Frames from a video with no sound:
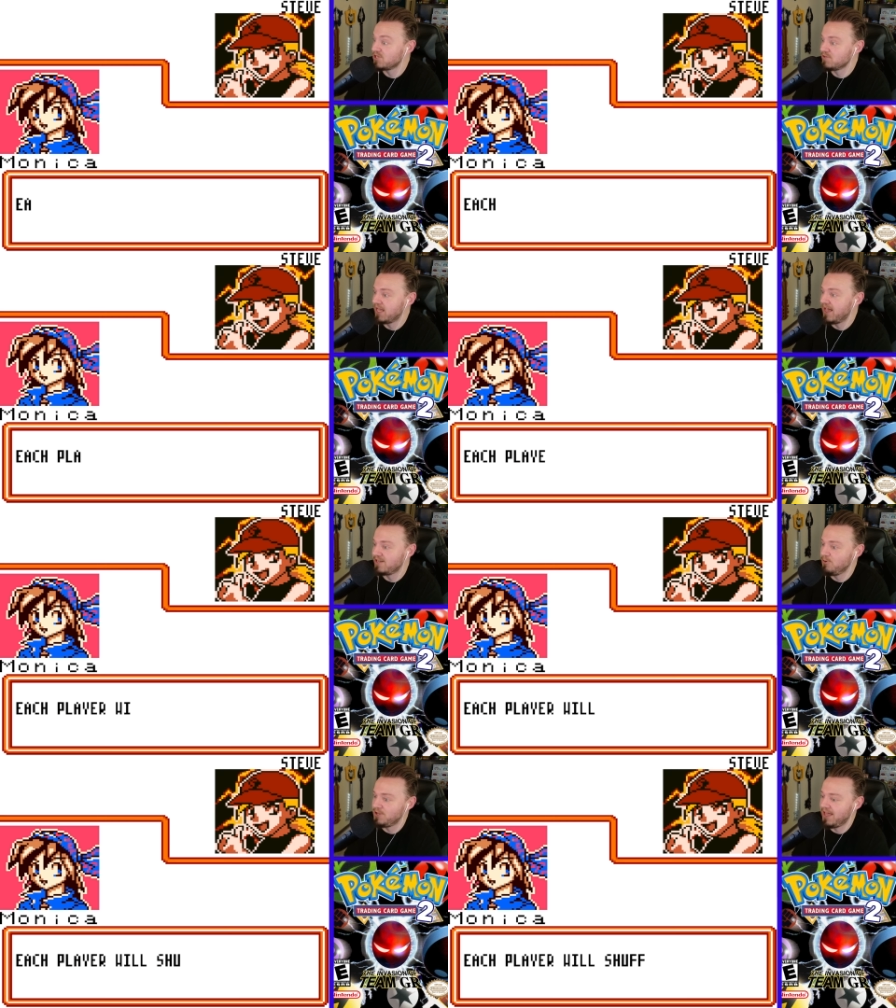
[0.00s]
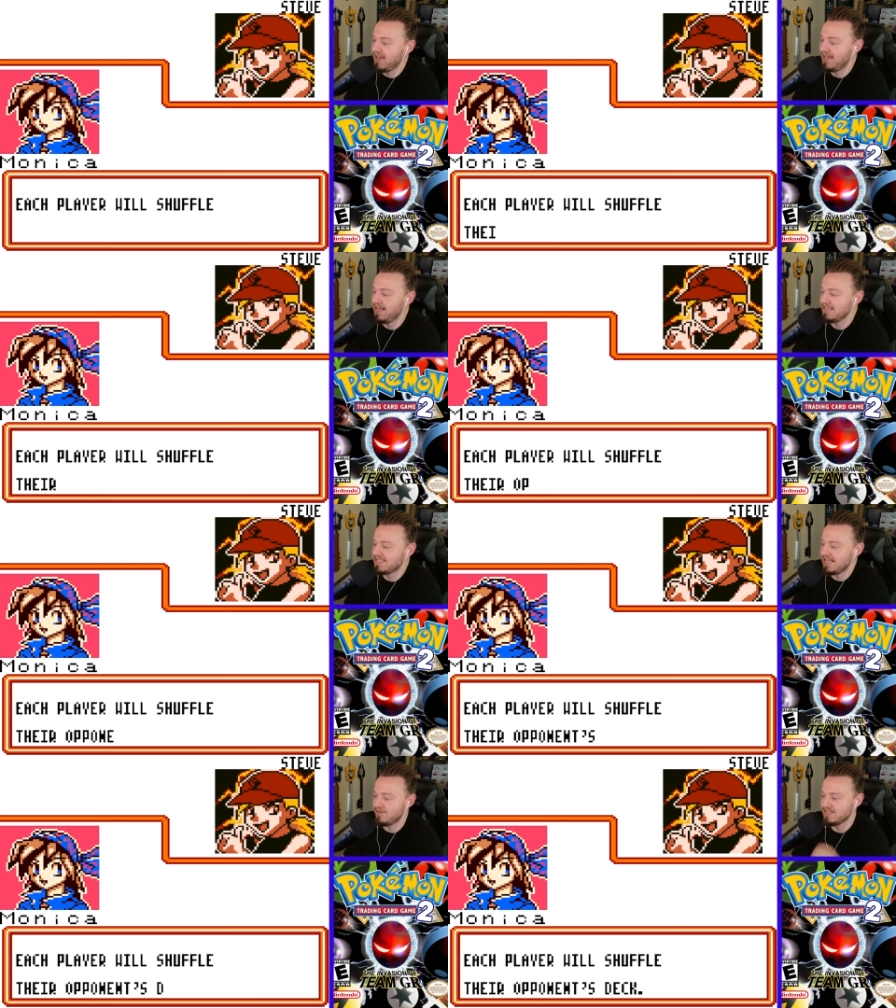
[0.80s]
deck. Okay, let's
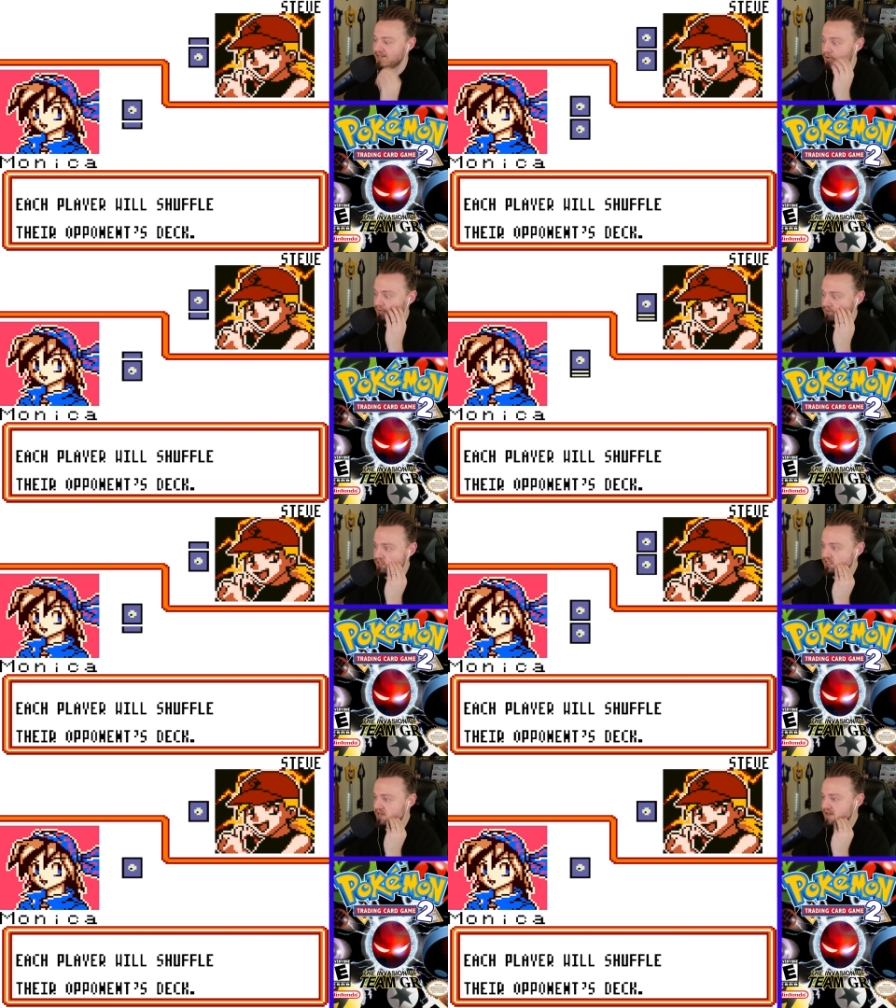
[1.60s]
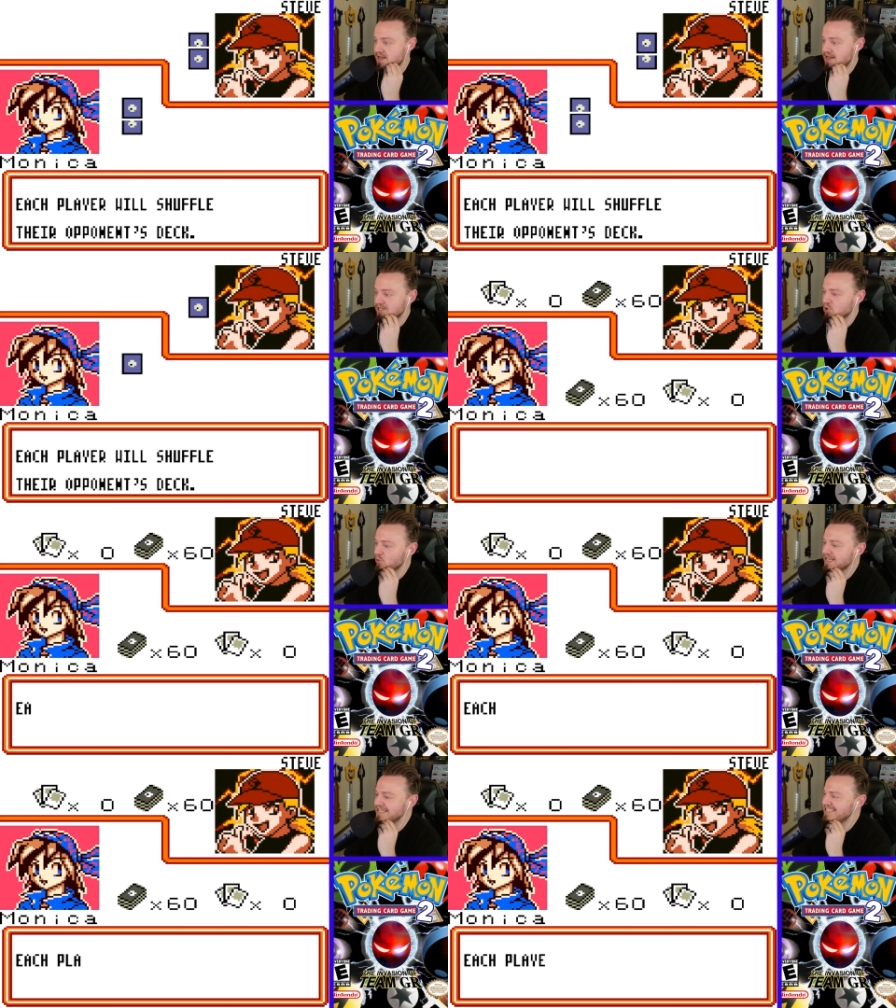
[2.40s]
see how this goes. So we're
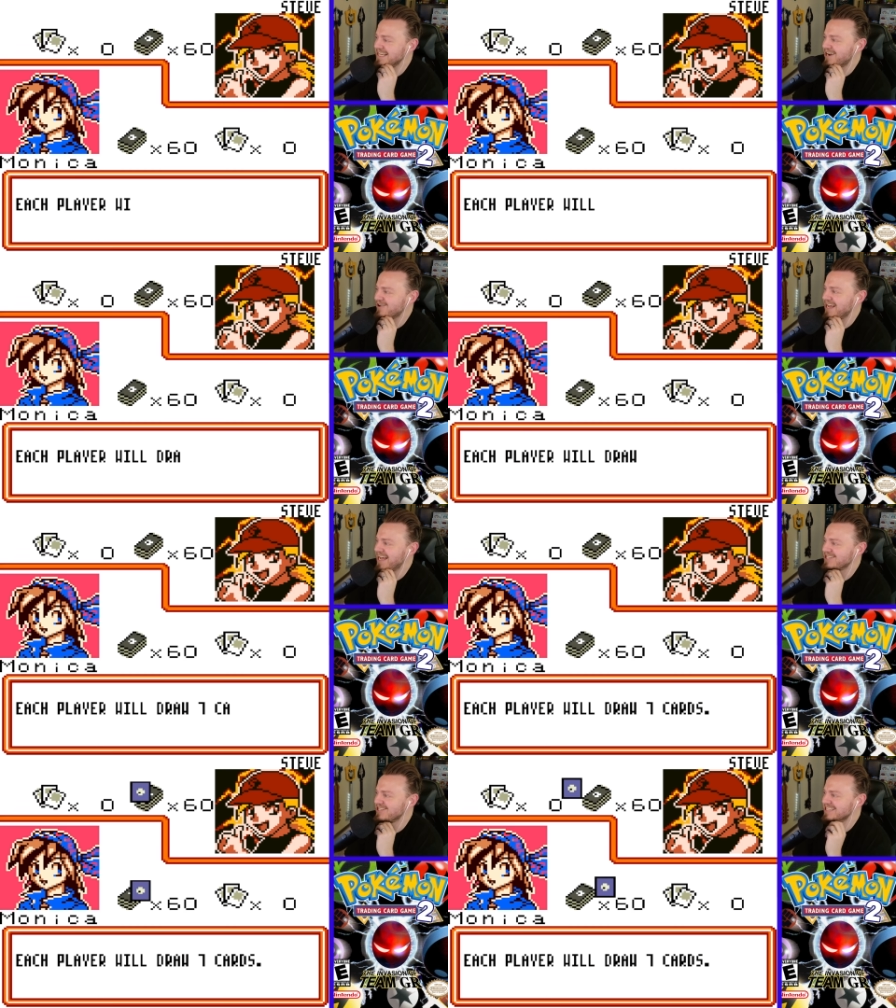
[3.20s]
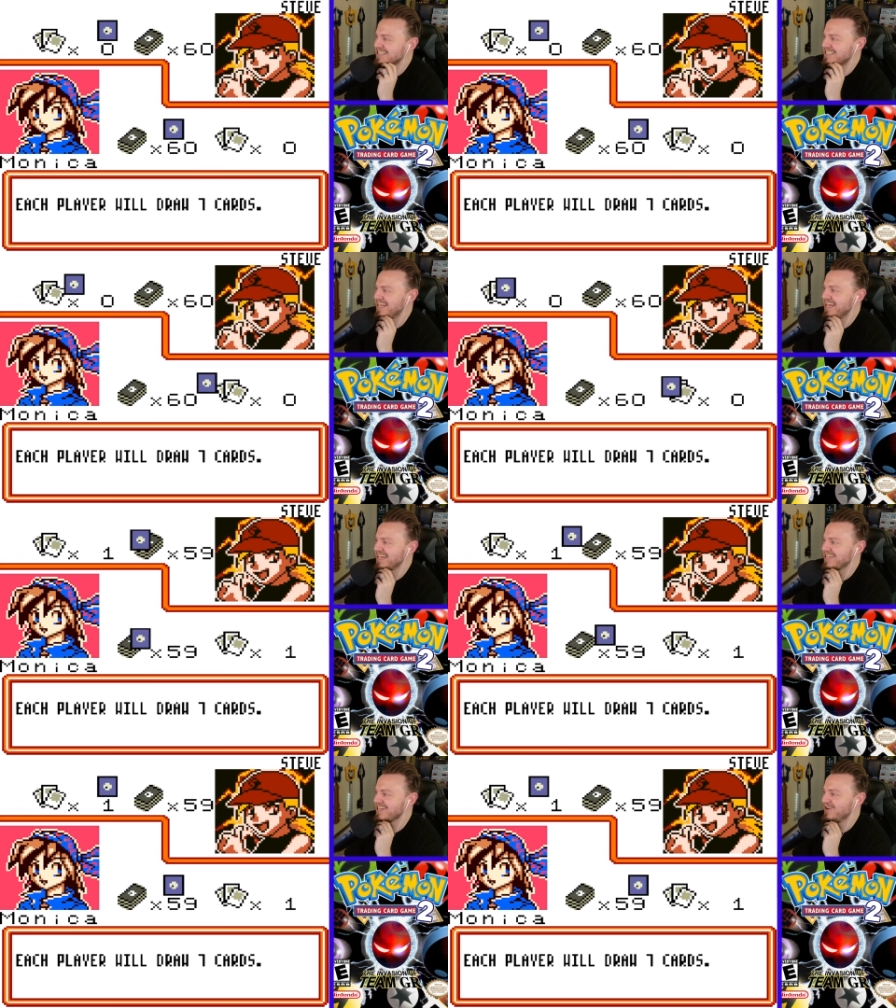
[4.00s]
going to see an Aerodactyl in this deck?
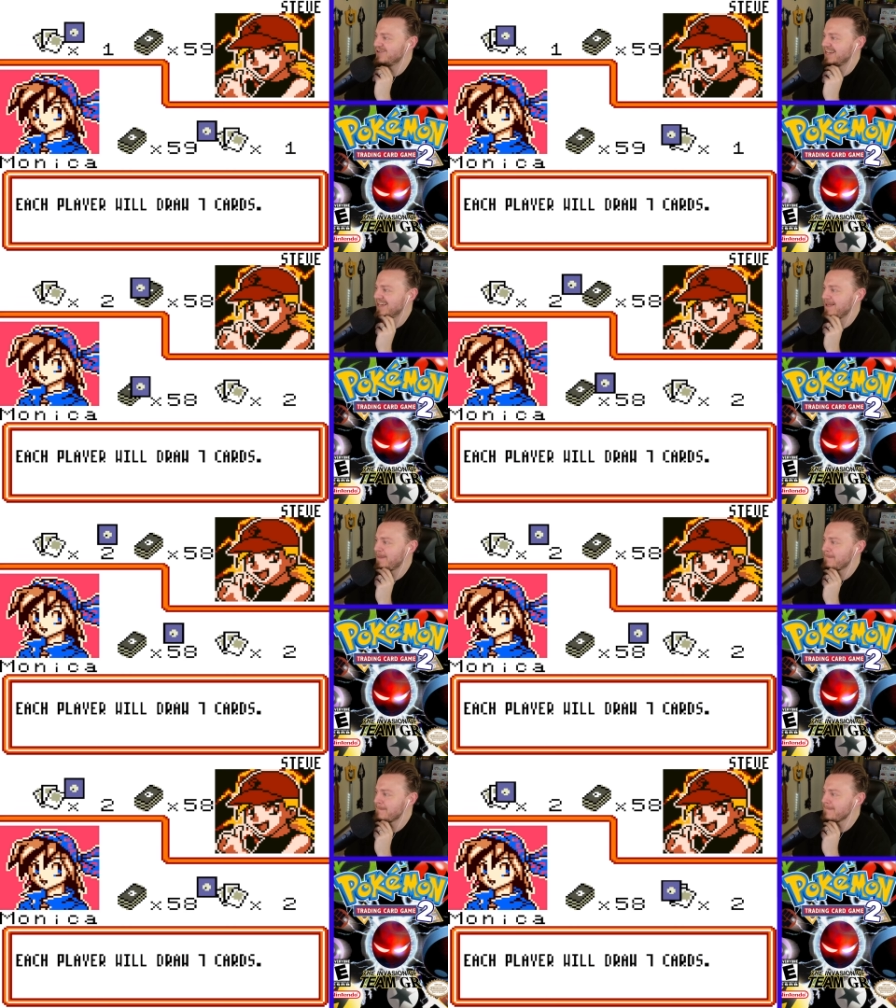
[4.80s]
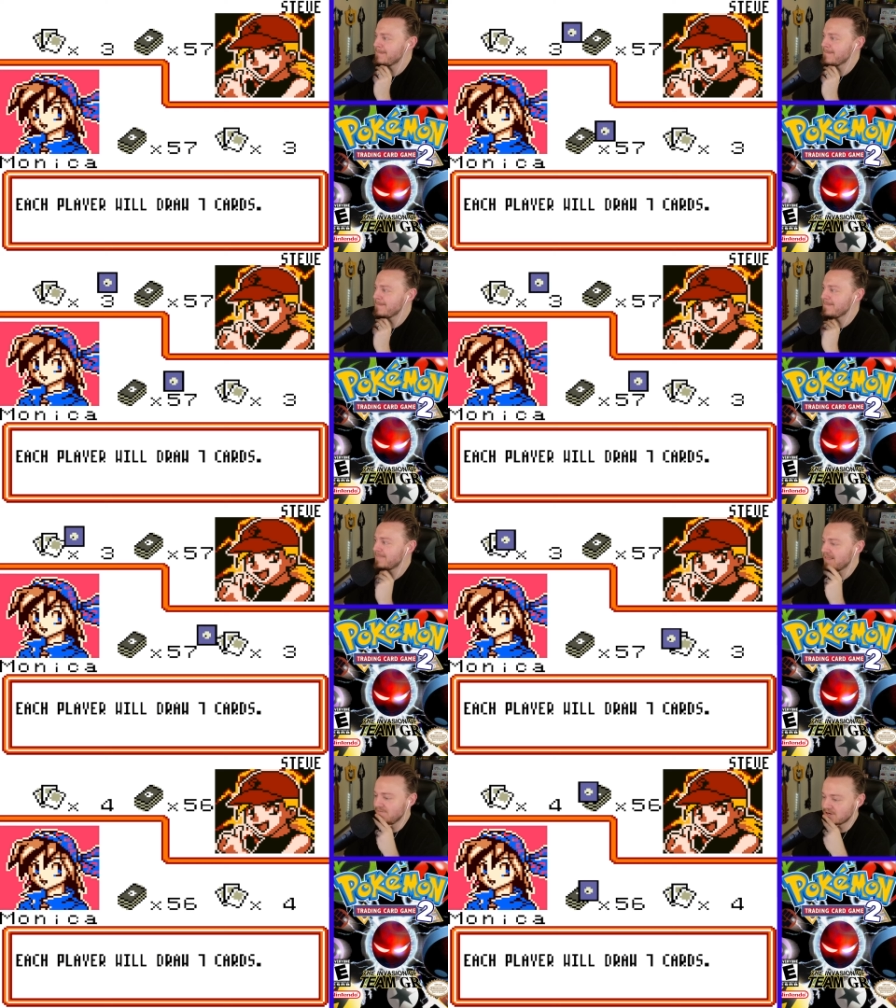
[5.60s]
Okay.
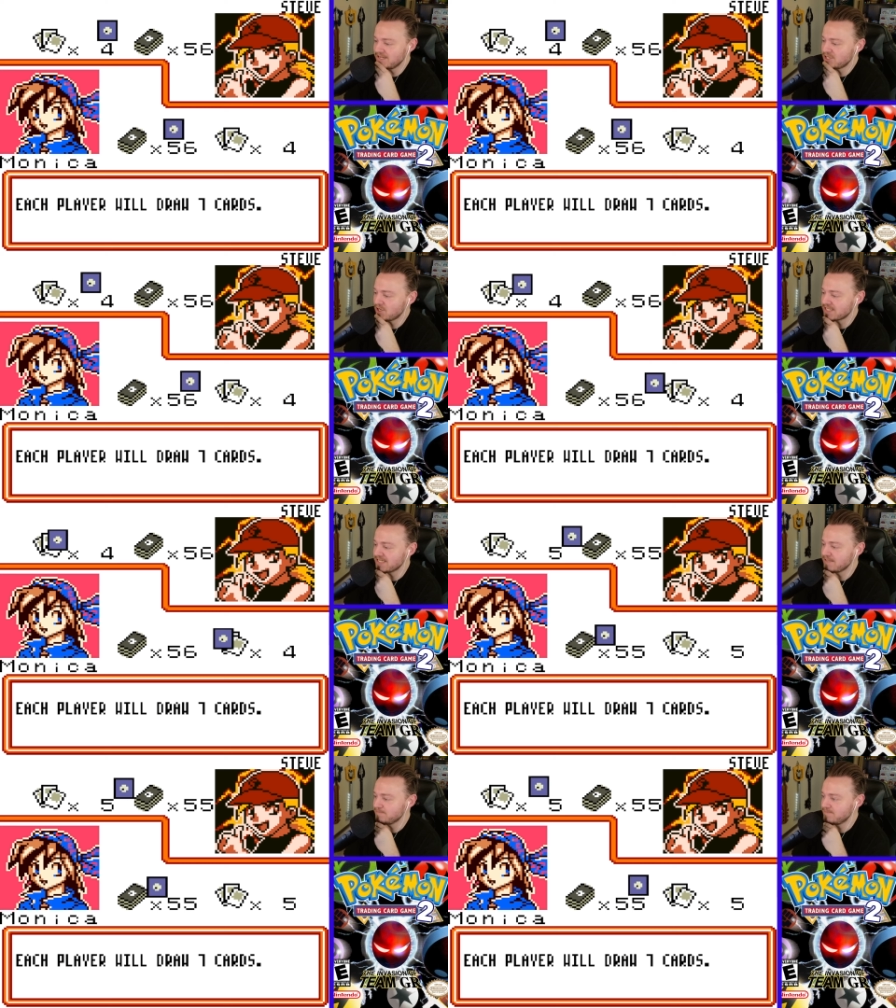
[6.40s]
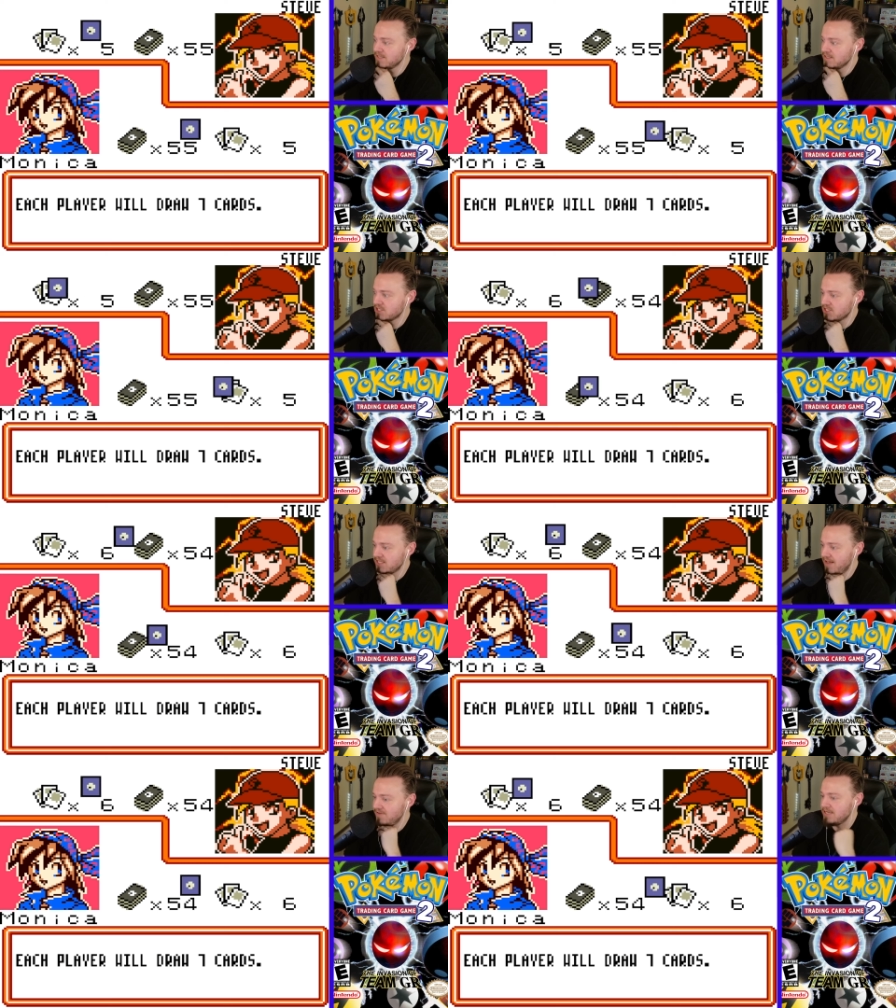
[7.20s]
Very interesting.
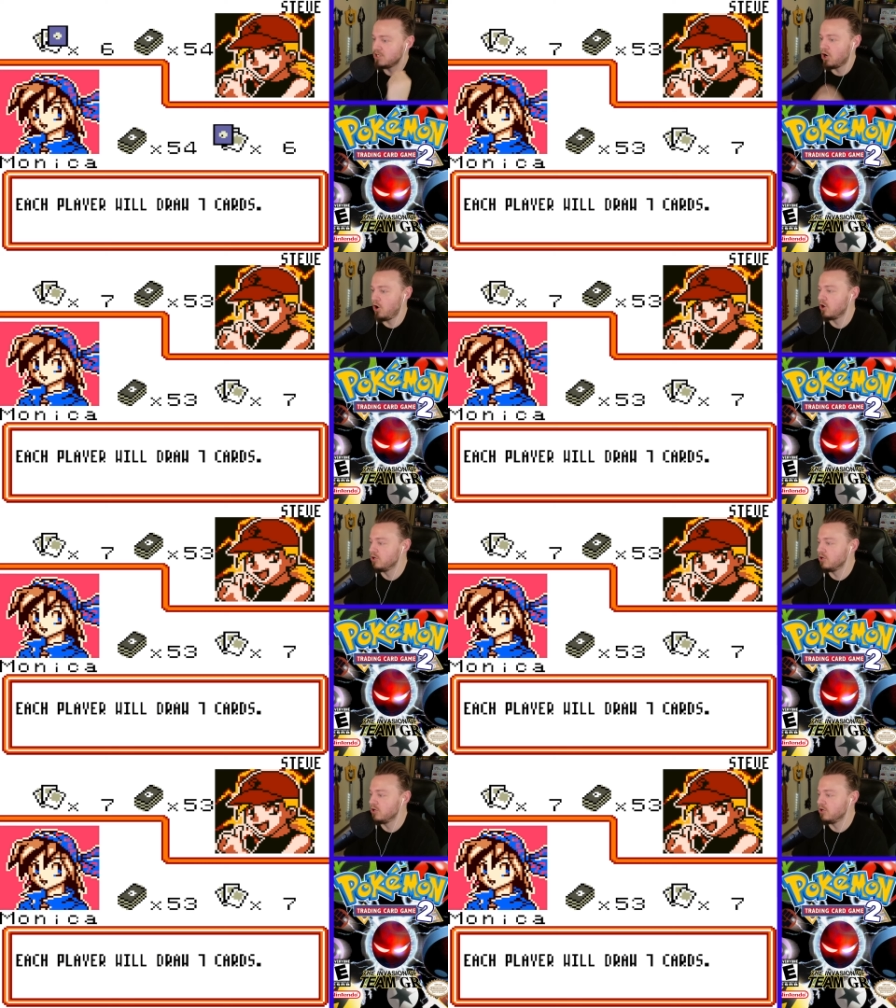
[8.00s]
7 cards.